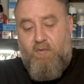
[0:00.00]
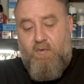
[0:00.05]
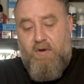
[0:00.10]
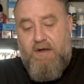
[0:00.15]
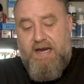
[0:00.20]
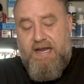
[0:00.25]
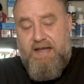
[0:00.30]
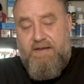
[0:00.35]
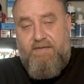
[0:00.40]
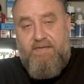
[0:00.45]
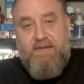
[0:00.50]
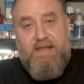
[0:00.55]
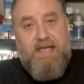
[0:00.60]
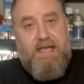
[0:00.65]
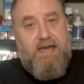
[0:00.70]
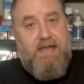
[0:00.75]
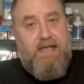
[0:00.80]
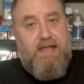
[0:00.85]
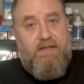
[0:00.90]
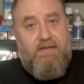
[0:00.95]
what I've
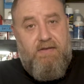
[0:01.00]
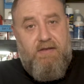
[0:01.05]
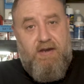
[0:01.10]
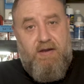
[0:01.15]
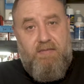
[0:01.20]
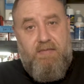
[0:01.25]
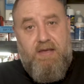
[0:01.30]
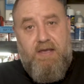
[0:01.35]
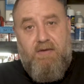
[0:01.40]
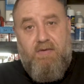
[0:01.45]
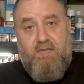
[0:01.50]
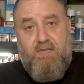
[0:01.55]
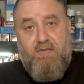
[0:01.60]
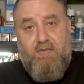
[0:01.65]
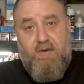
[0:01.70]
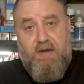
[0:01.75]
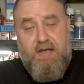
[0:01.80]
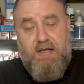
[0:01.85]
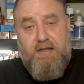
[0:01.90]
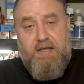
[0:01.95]
seen, it's going to be a
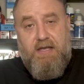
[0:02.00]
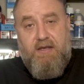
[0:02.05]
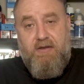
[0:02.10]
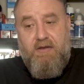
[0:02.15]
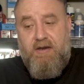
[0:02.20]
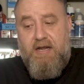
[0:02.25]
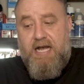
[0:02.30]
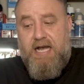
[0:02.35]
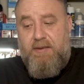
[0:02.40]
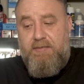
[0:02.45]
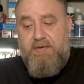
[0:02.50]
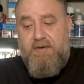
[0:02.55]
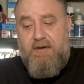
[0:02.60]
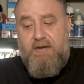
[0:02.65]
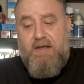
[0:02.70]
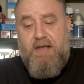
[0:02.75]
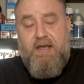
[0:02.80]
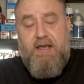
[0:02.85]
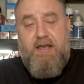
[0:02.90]
really good option,